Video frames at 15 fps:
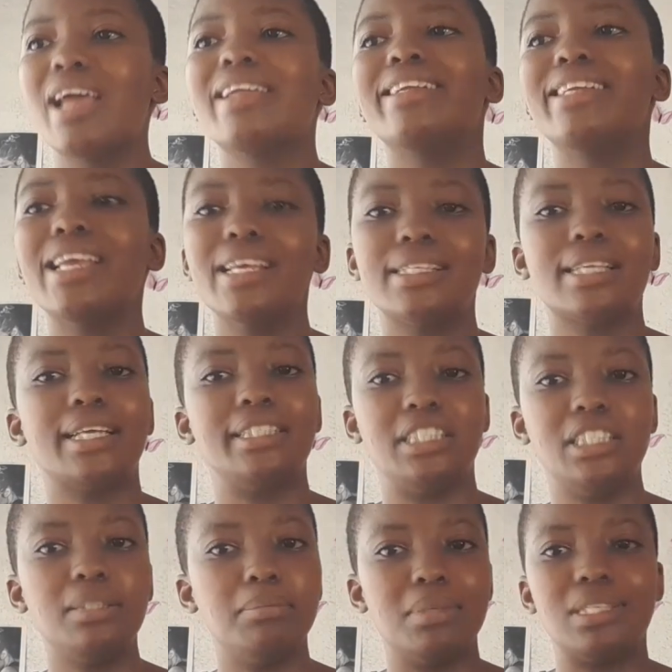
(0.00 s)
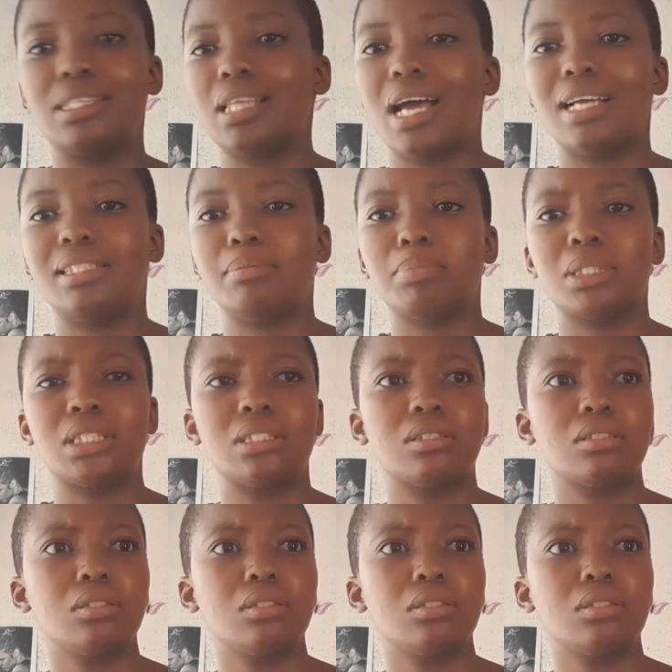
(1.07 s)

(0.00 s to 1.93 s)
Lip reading: yes, I did miss that, but